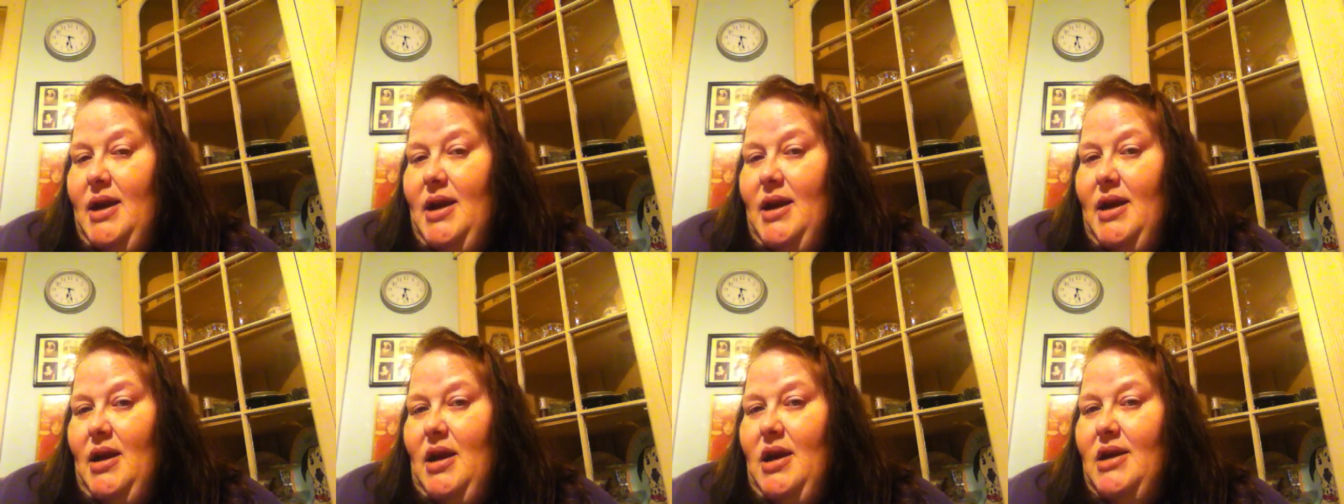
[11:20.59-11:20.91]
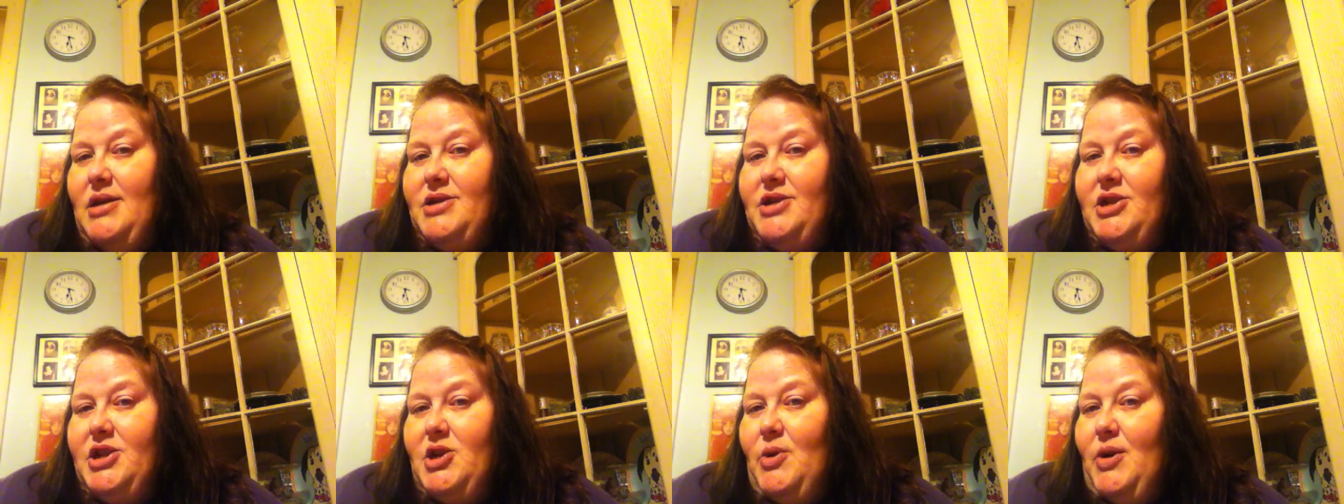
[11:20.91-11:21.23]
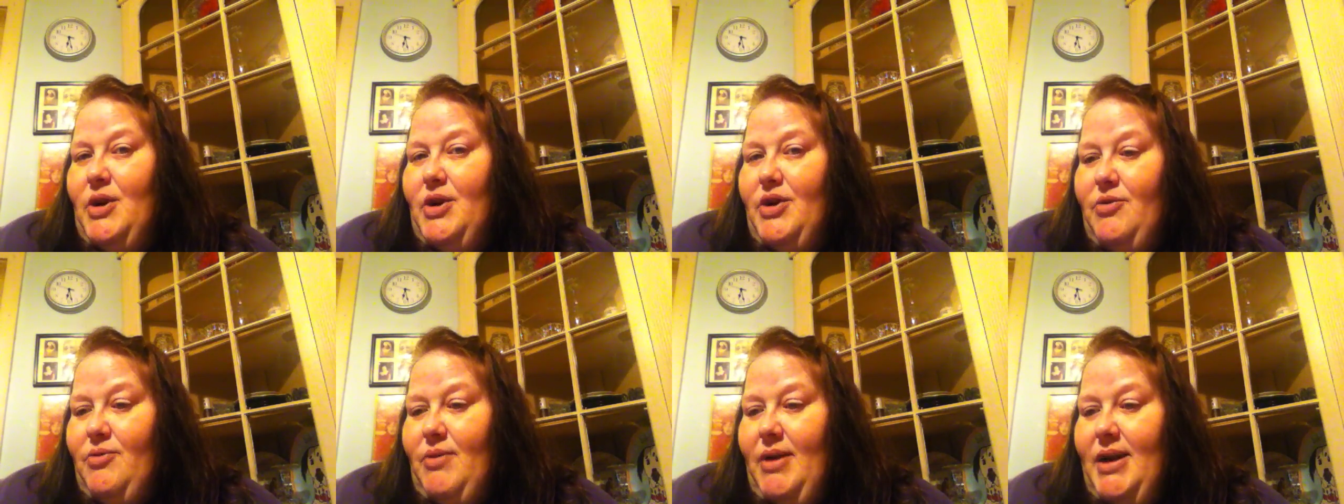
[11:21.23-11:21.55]
and
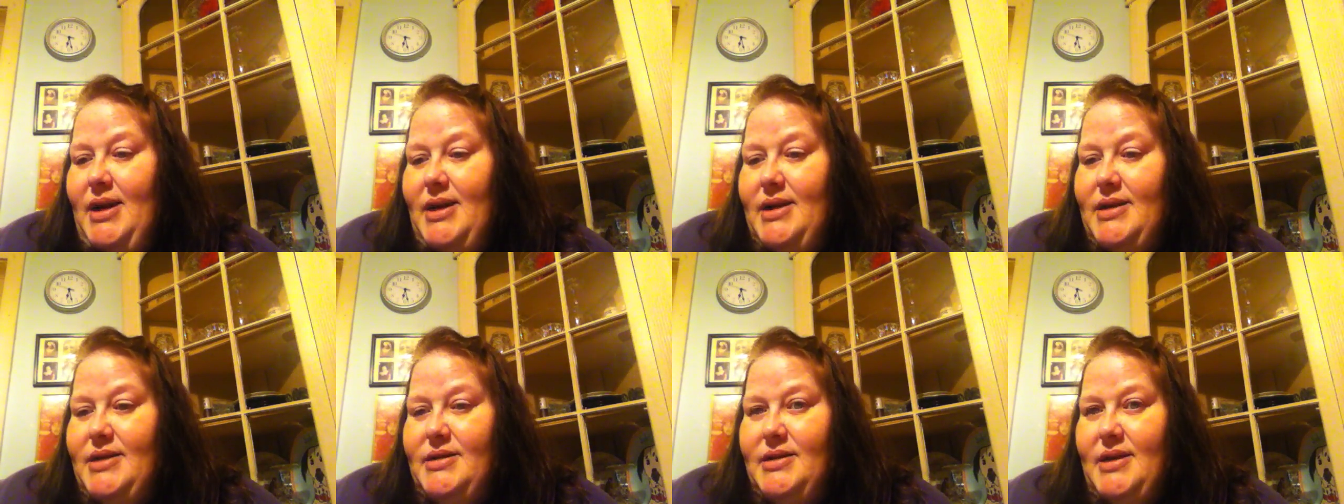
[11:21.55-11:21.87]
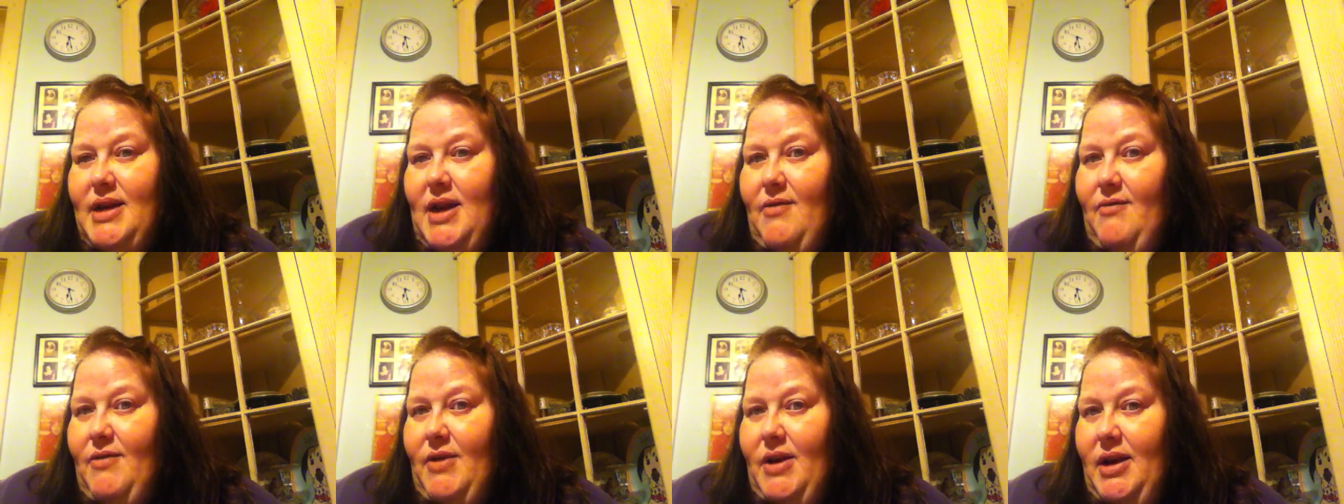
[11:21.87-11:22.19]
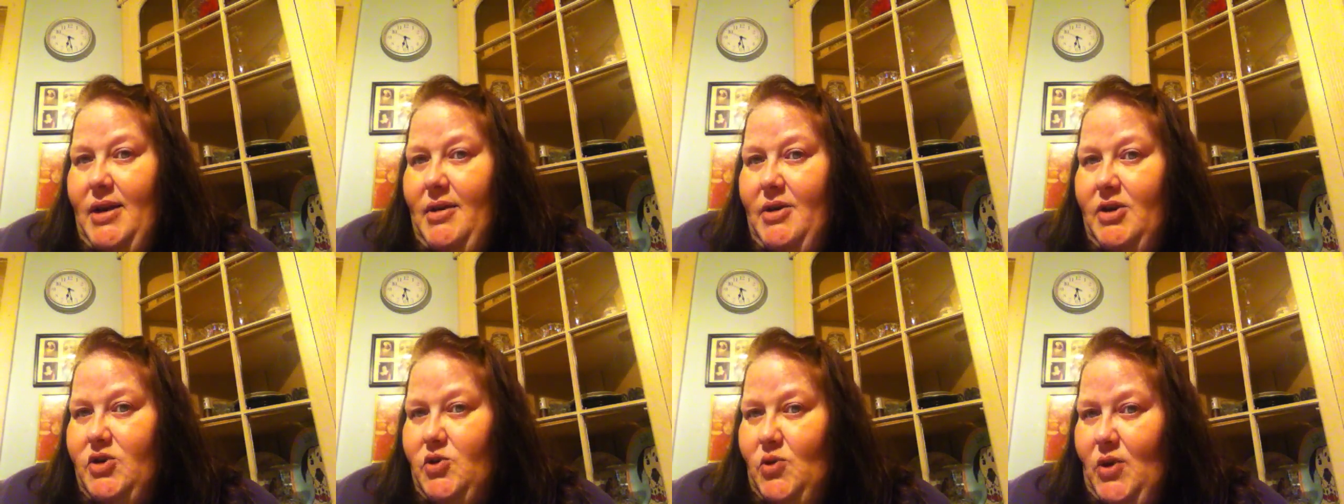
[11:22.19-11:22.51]
osteoarthritis in
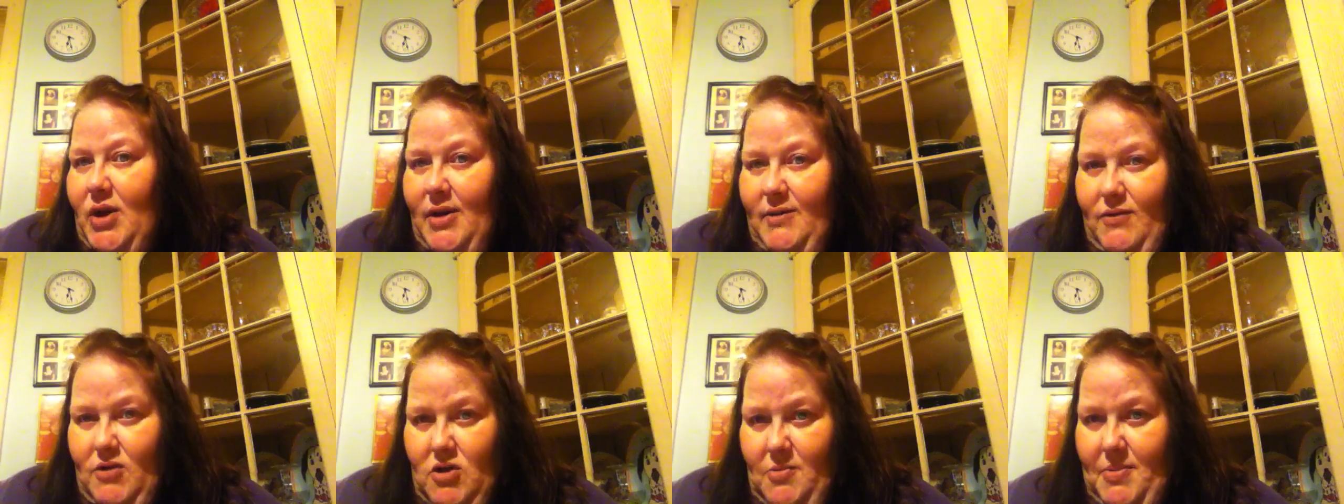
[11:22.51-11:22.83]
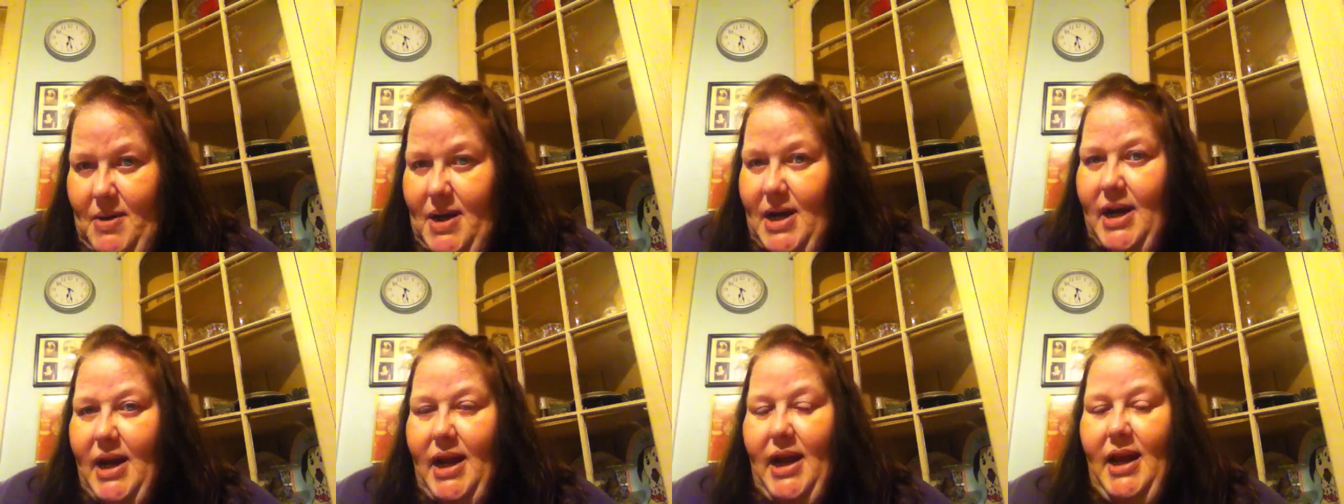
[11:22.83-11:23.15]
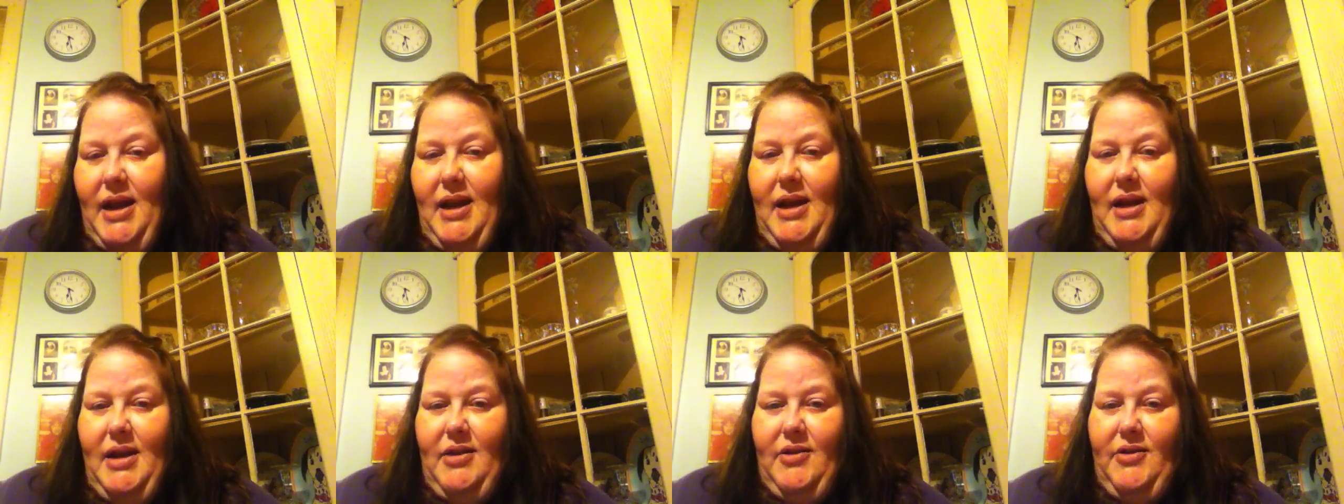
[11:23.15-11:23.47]
every joint of her
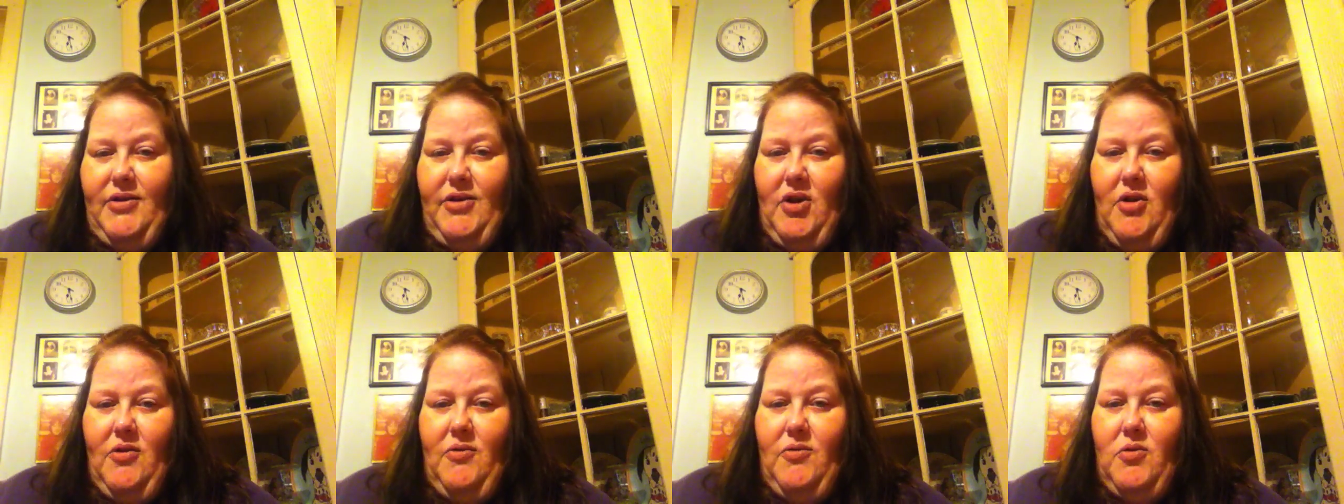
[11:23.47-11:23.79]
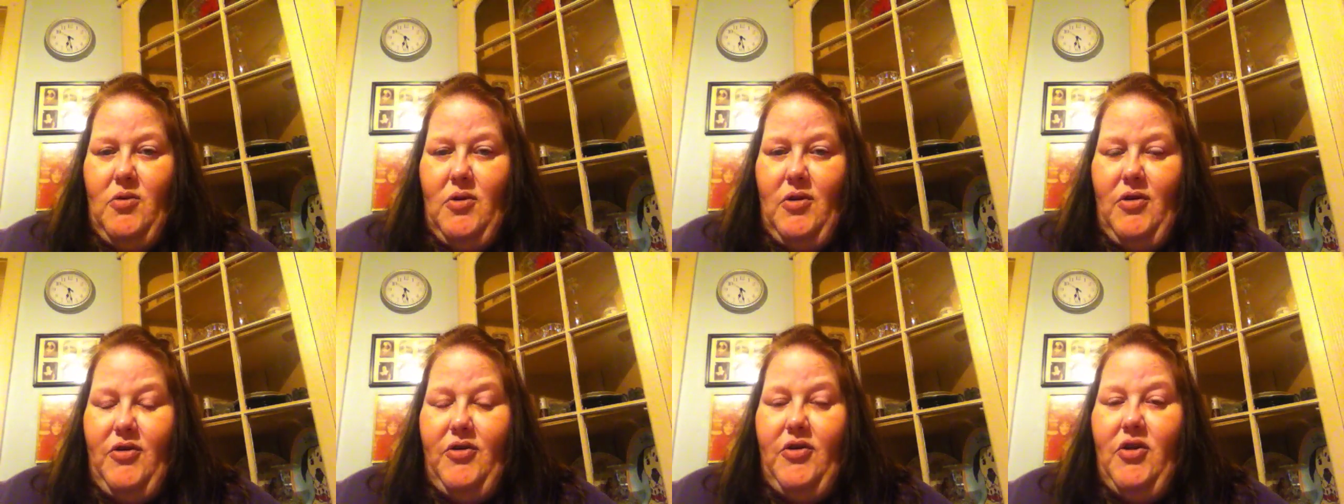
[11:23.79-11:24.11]
body and so forth.